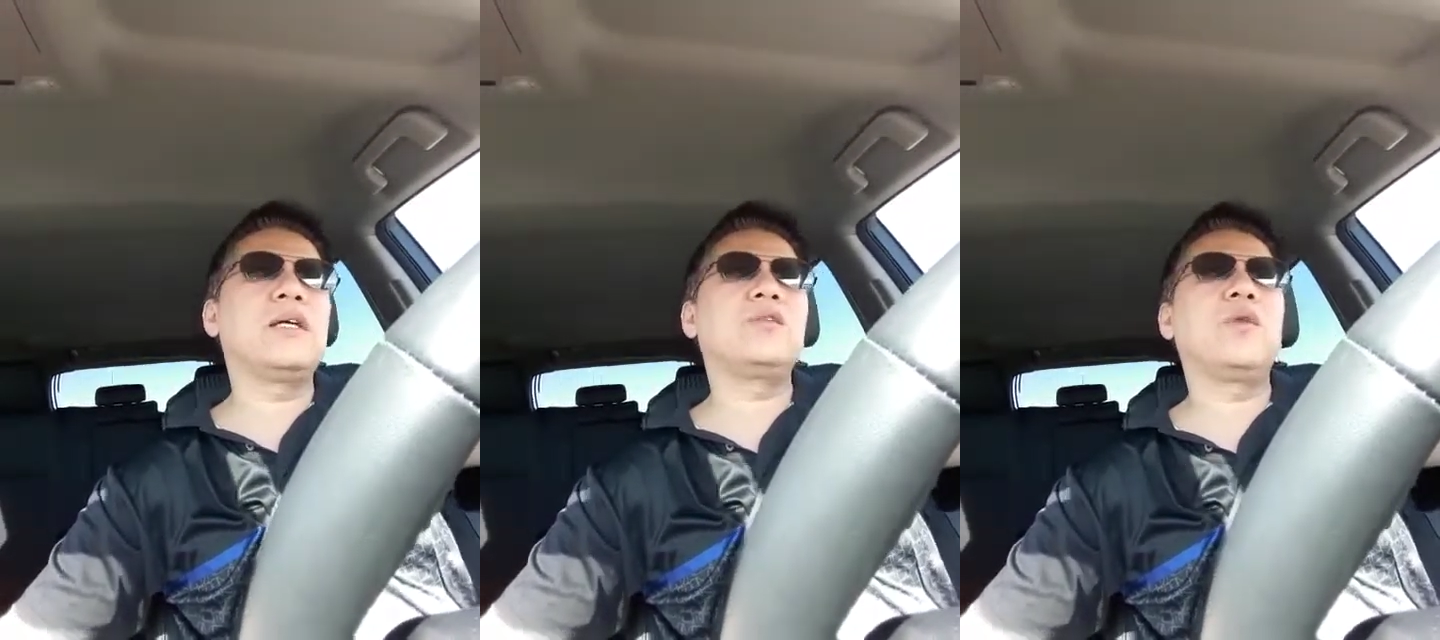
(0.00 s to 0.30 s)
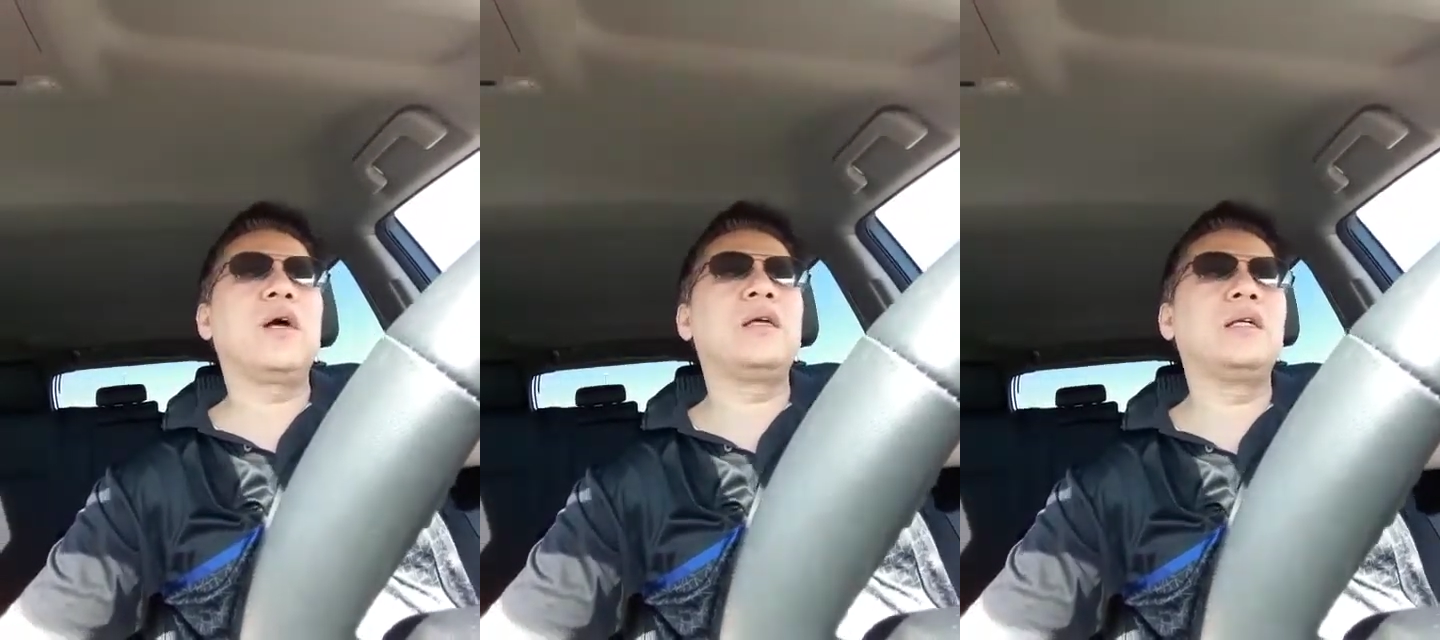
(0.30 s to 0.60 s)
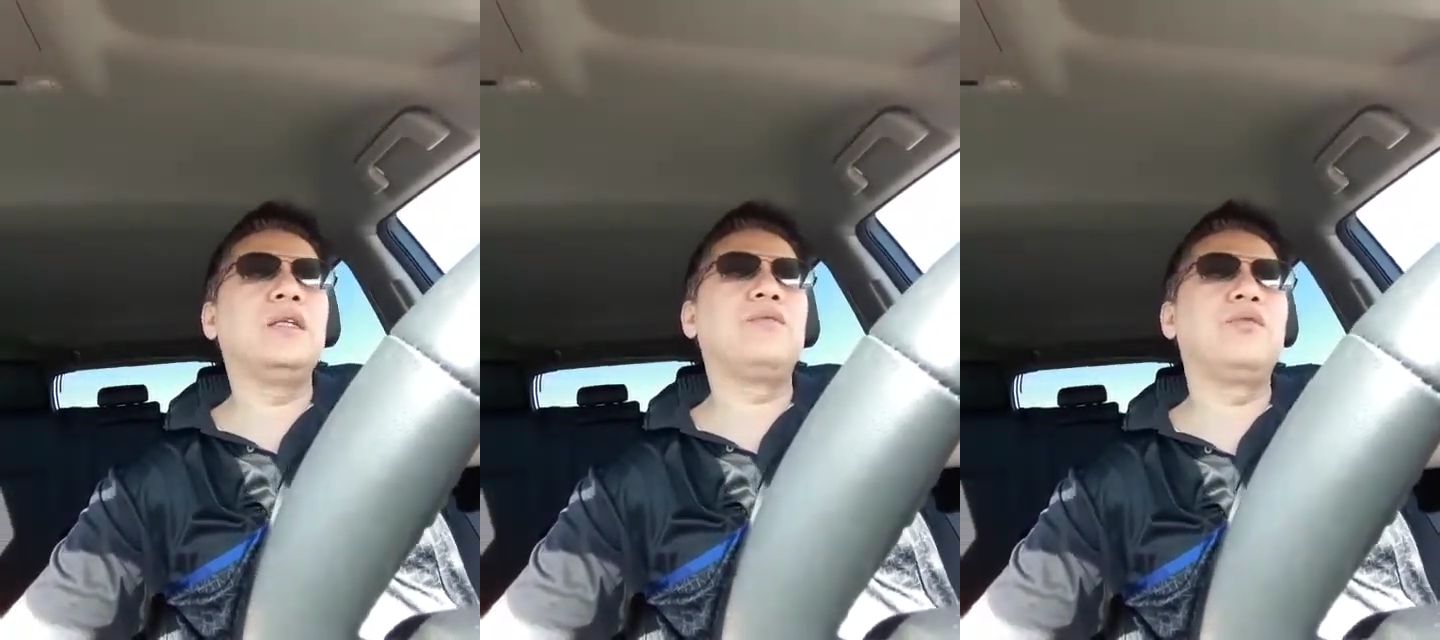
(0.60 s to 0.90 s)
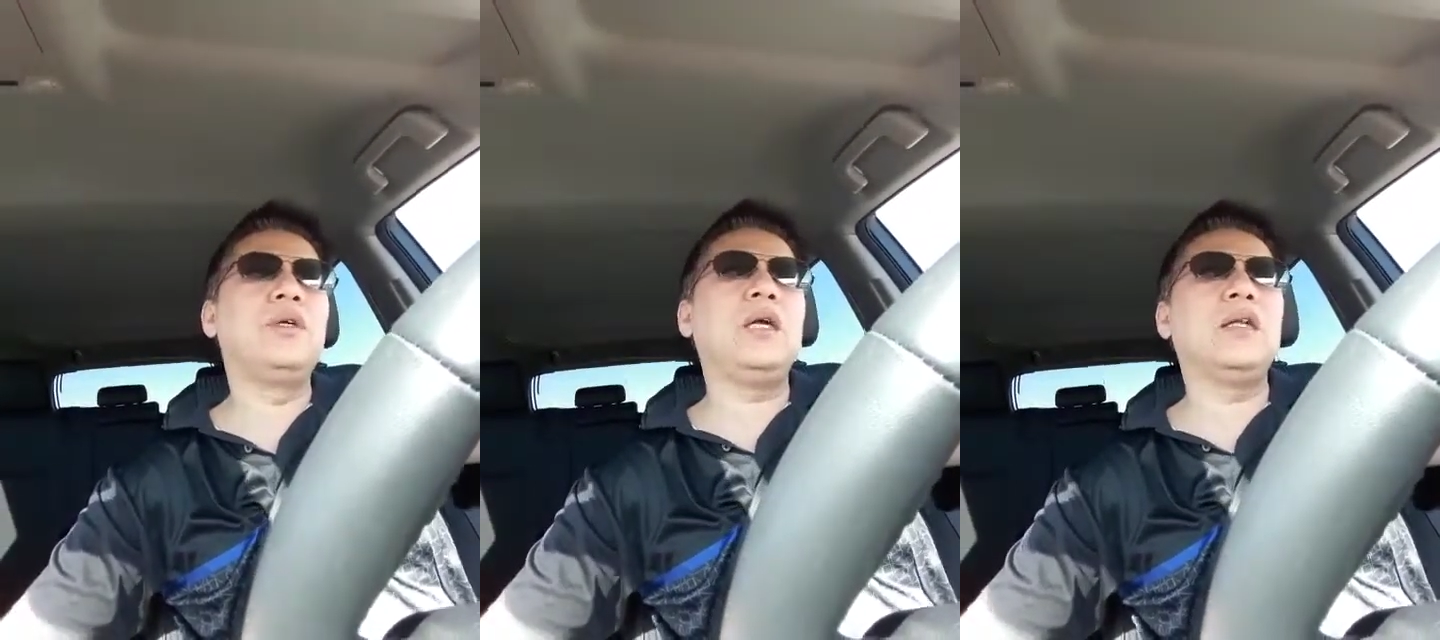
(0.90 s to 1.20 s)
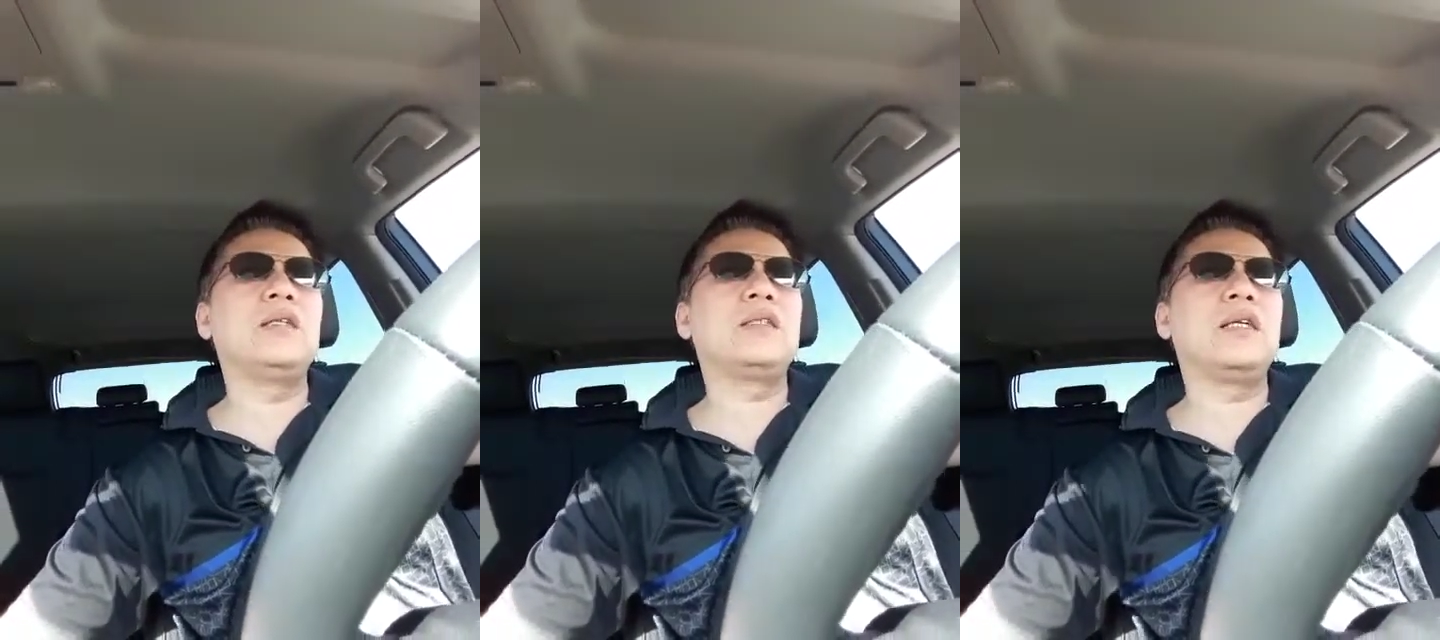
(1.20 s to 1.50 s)
That's why if we
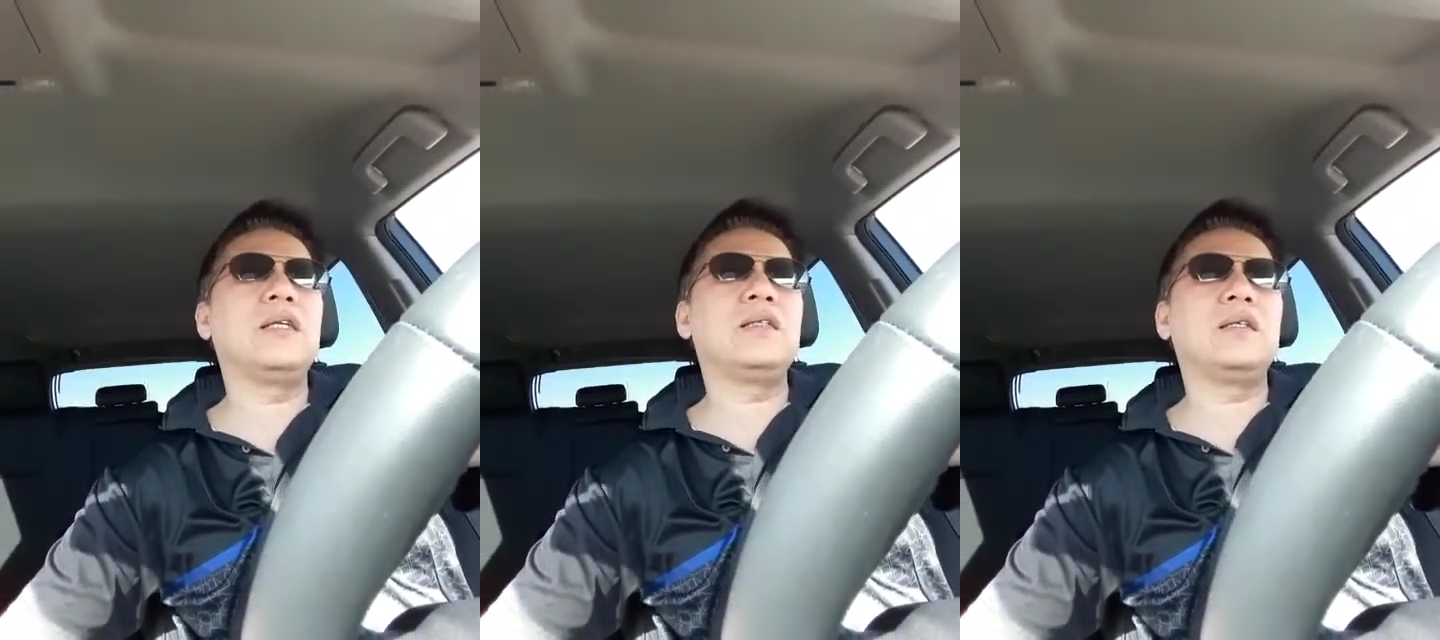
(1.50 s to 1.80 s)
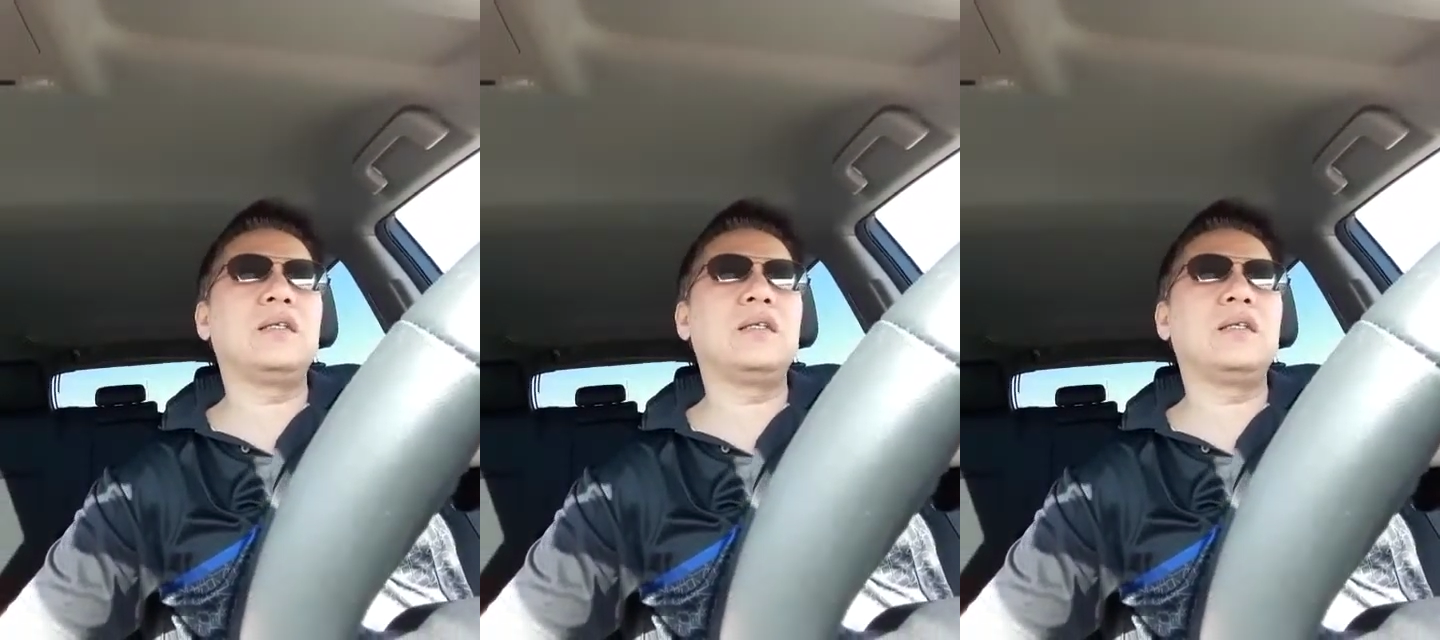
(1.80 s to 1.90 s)
understand